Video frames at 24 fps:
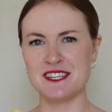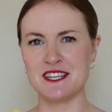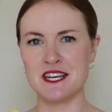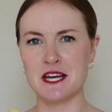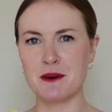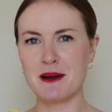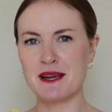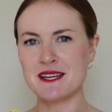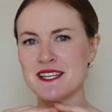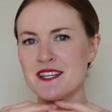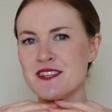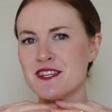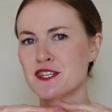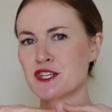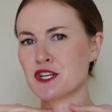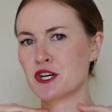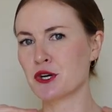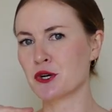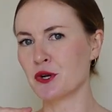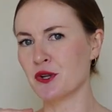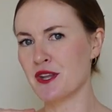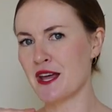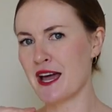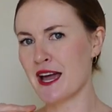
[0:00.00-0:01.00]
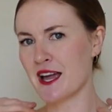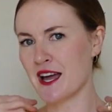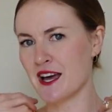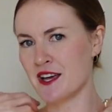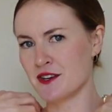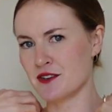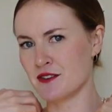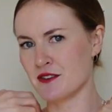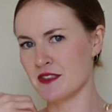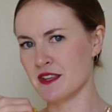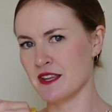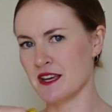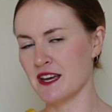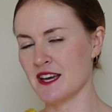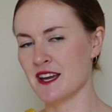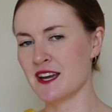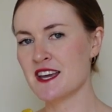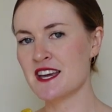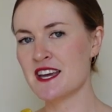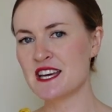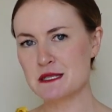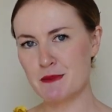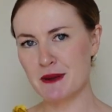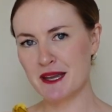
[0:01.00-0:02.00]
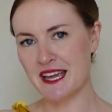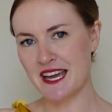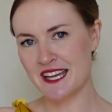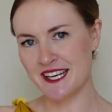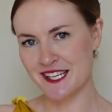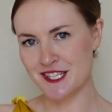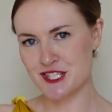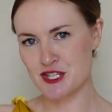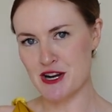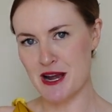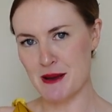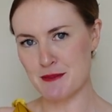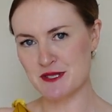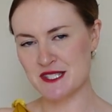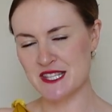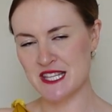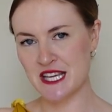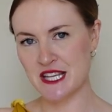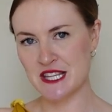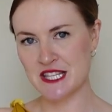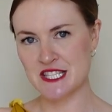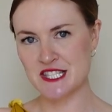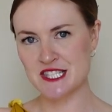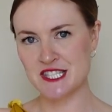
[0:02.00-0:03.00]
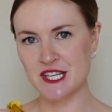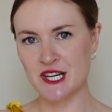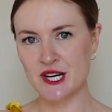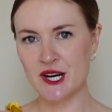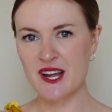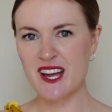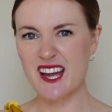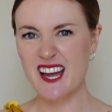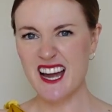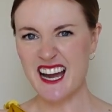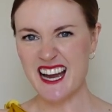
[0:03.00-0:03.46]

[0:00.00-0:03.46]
You know, I did the turtleneck under the spaghetti straps thing this year.